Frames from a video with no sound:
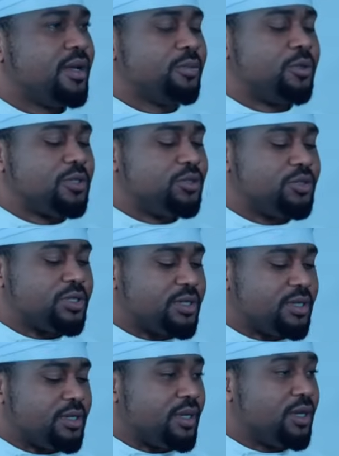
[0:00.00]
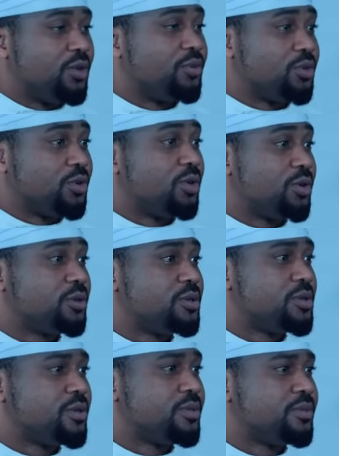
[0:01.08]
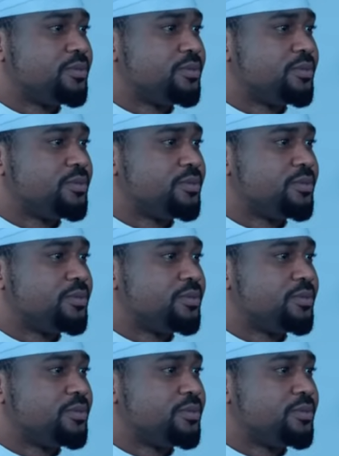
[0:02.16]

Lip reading: I'm not interested in any of your girls.